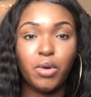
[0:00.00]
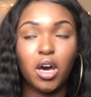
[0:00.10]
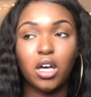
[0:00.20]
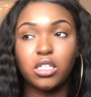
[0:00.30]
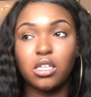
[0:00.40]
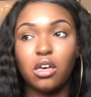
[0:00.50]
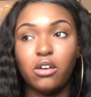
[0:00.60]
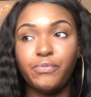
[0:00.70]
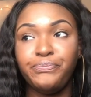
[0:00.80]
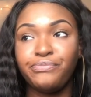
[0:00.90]
But
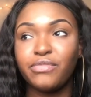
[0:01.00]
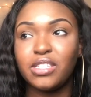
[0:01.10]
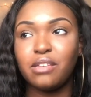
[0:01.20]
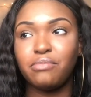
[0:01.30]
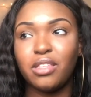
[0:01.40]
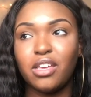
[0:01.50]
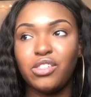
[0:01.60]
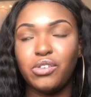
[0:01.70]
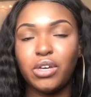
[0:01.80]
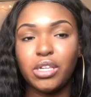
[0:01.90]
also, something
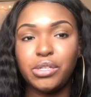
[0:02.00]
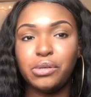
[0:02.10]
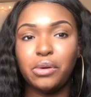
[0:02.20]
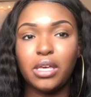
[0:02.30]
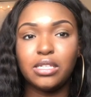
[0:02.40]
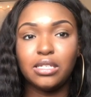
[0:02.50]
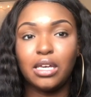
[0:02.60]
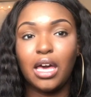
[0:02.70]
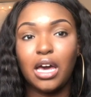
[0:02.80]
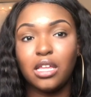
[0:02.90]
that you can do is
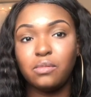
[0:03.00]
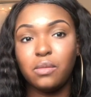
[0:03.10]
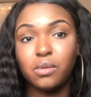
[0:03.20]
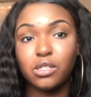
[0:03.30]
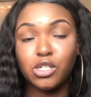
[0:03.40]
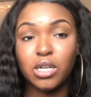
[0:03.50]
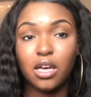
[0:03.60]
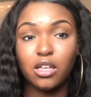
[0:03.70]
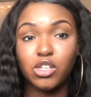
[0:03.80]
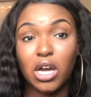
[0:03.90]
look at other people's
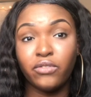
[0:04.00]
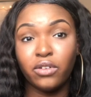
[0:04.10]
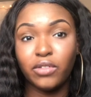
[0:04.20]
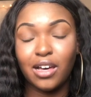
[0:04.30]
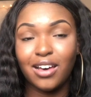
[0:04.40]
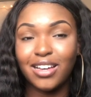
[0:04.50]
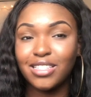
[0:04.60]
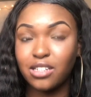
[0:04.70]
travel vlogs.